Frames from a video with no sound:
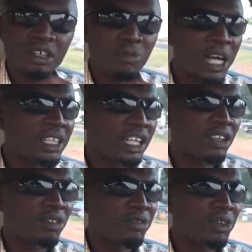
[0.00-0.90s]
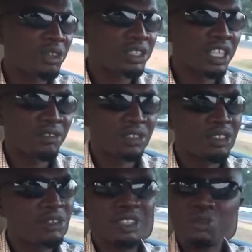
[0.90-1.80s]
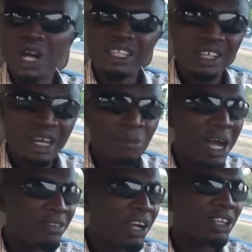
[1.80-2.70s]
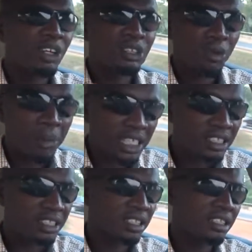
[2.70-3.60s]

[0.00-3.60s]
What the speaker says: mounted on 407, even whether manual or automatic.